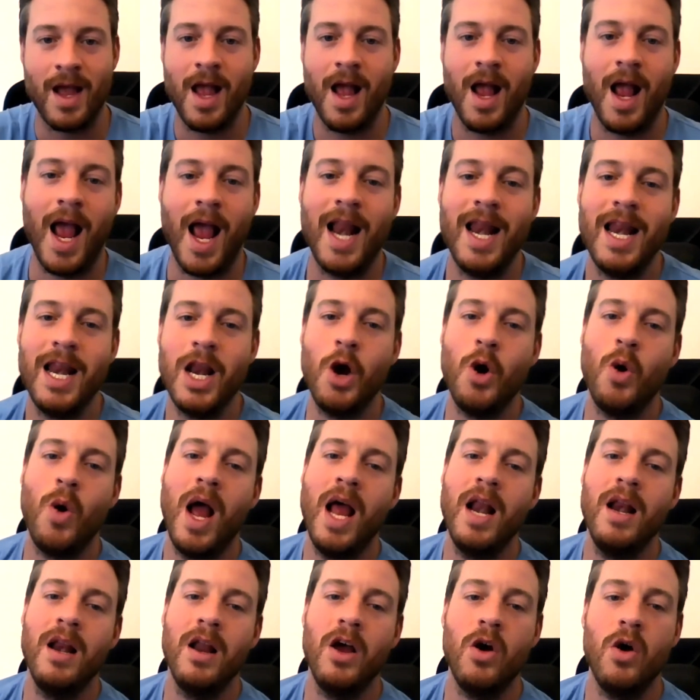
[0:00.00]
Hello,
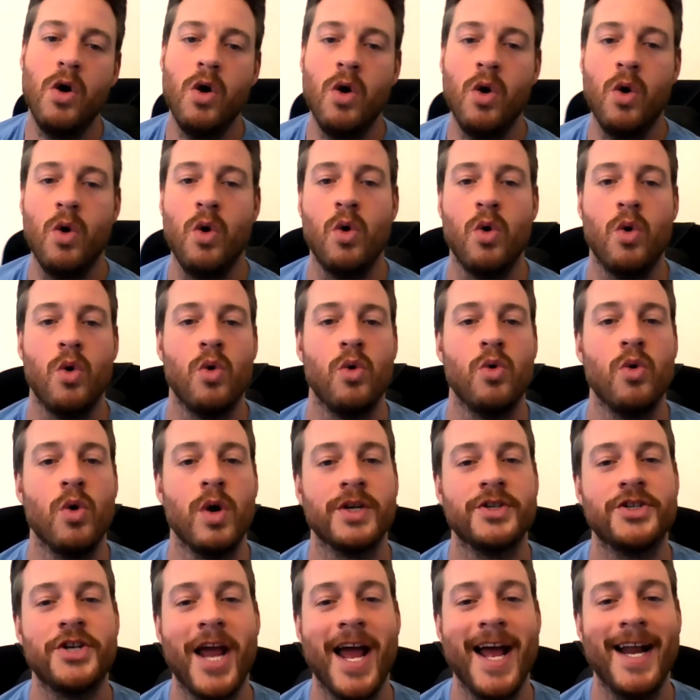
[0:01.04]
hello.
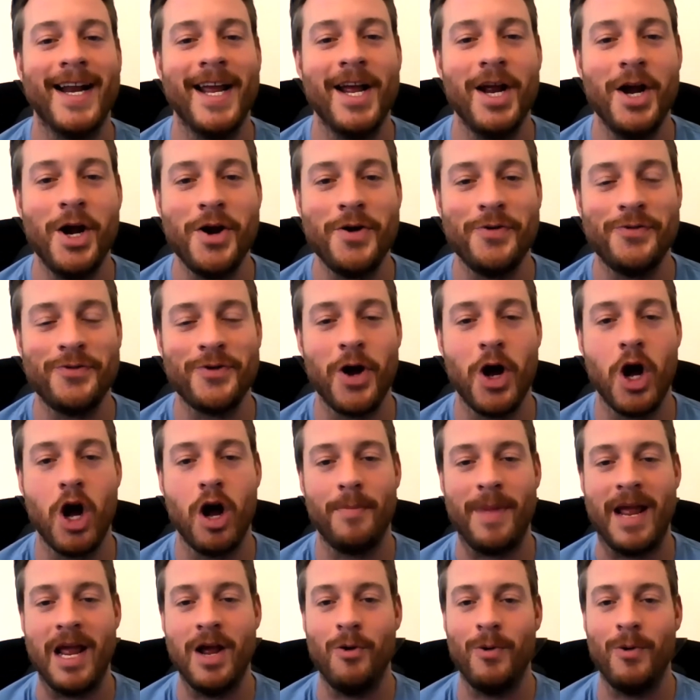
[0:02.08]
Chad here from
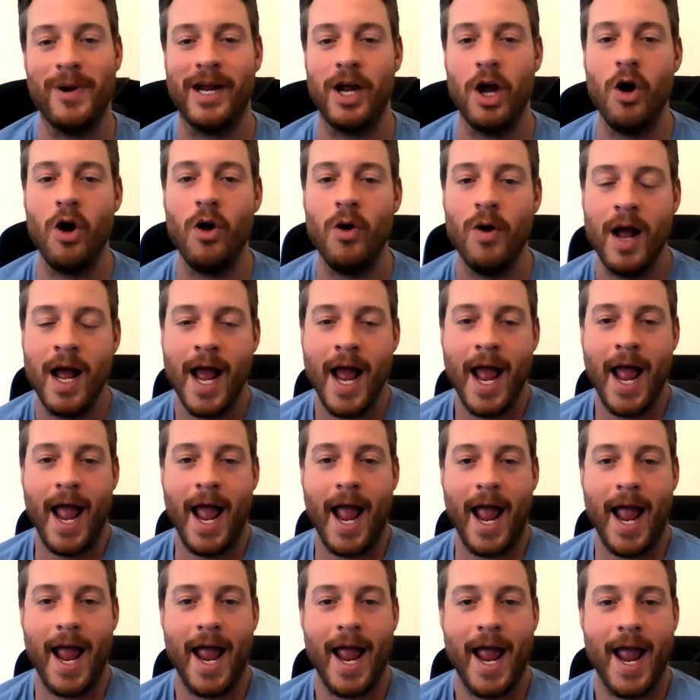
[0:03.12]
Here We Go.
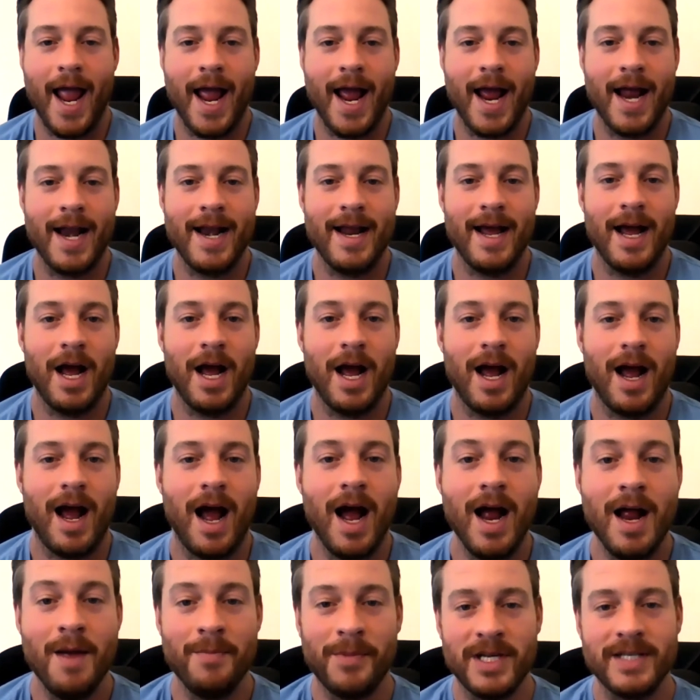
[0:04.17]
And I
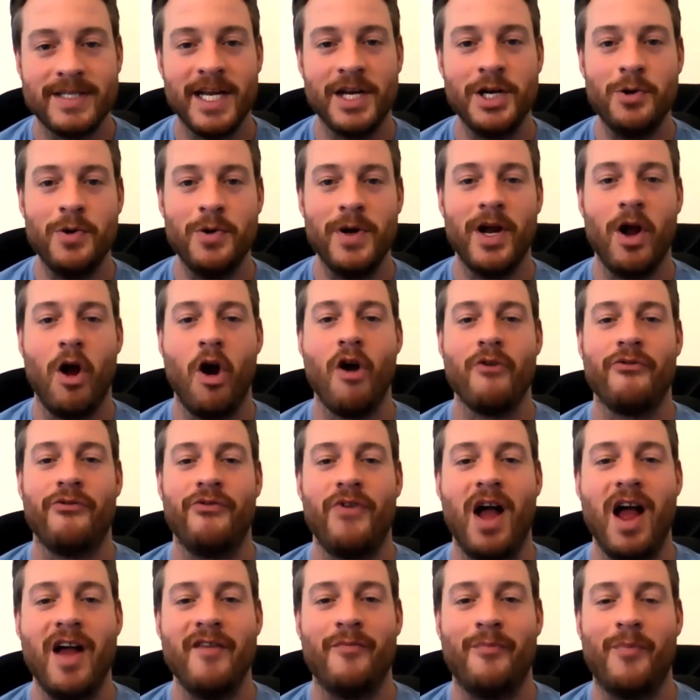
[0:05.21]
am continuing our
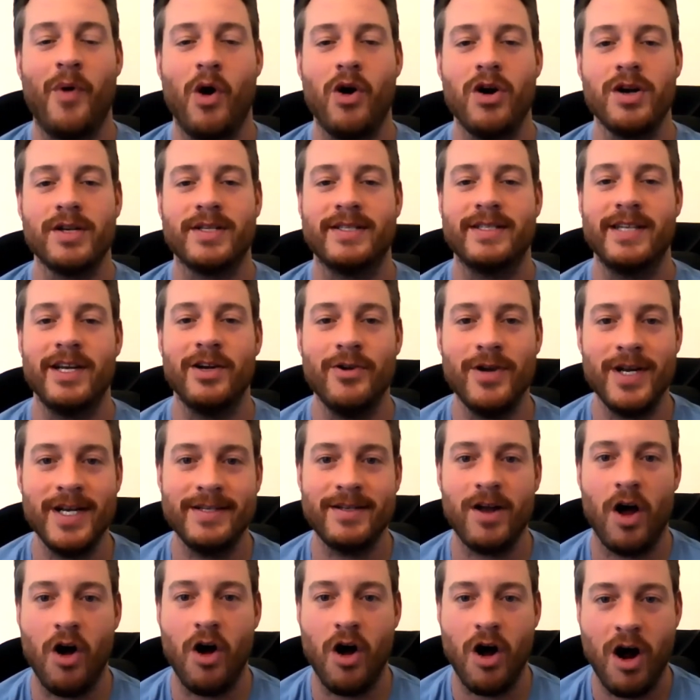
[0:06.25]
5-part series
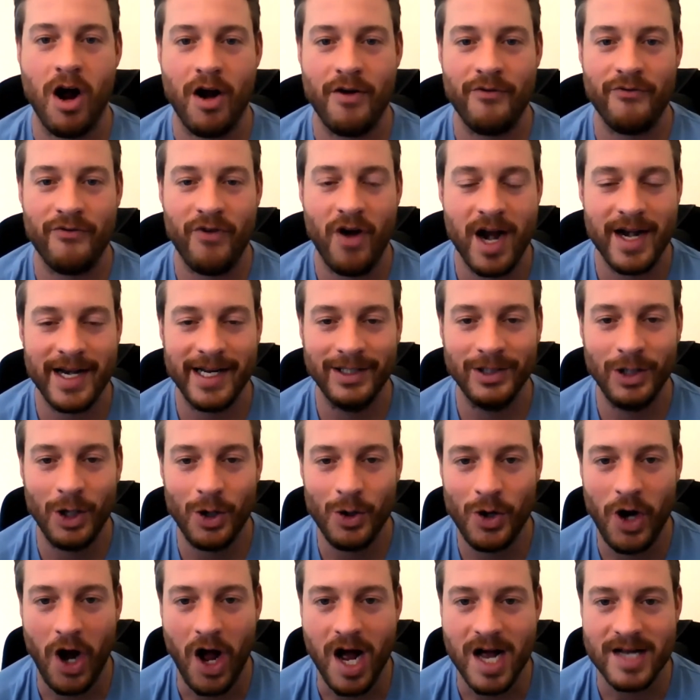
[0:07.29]
on finding
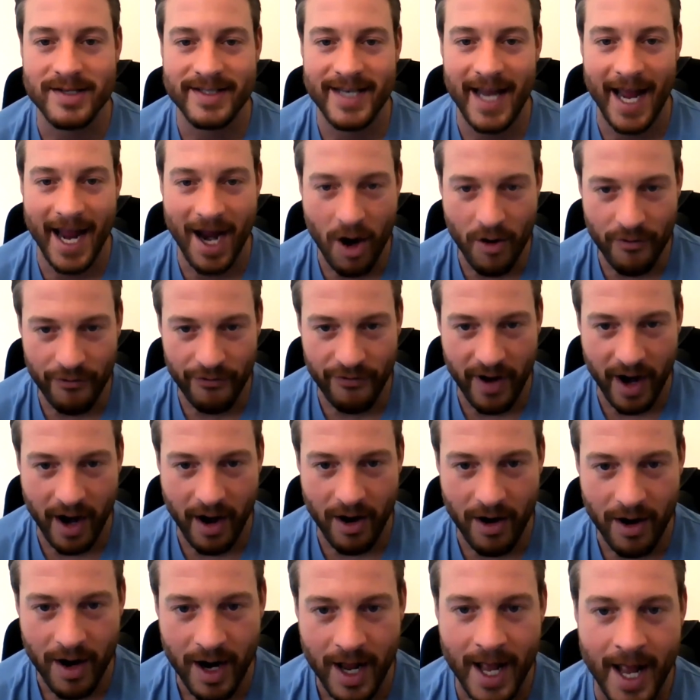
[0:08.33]
low-cost
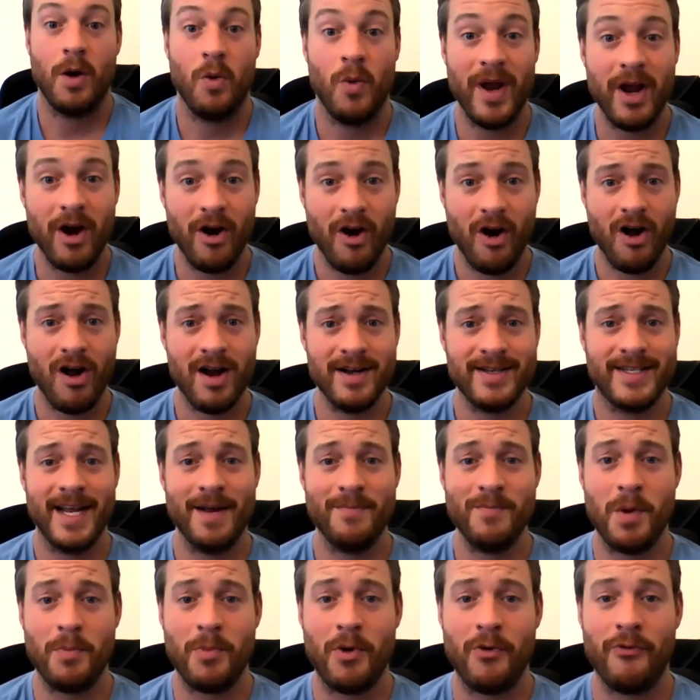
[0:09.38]
airfare. We are on tip
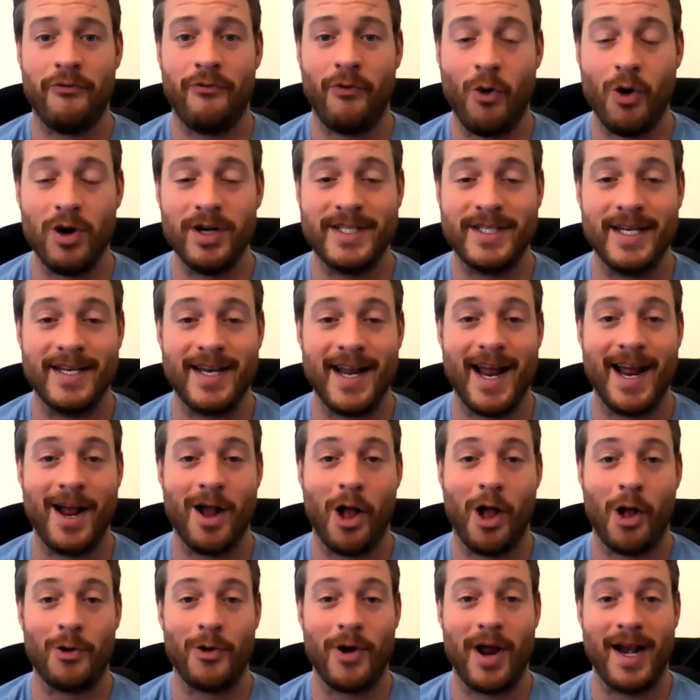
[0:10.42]
number 4 today
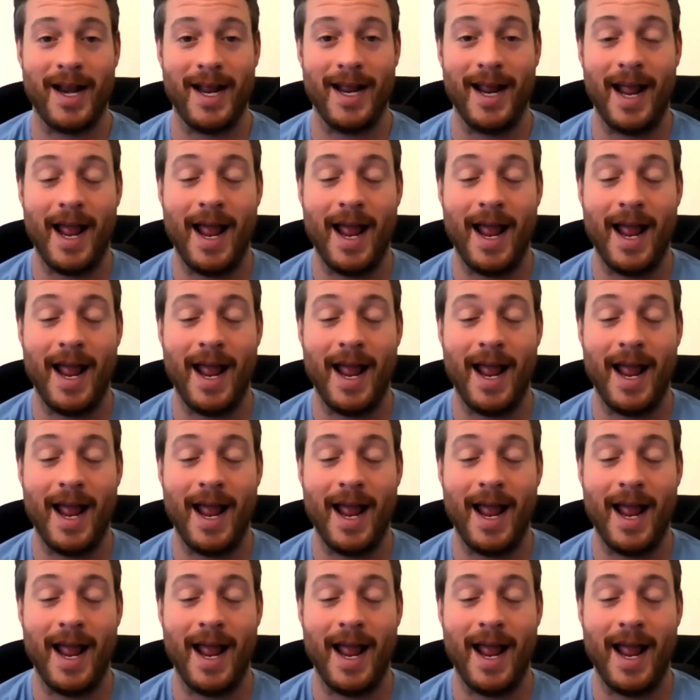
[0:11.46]
already.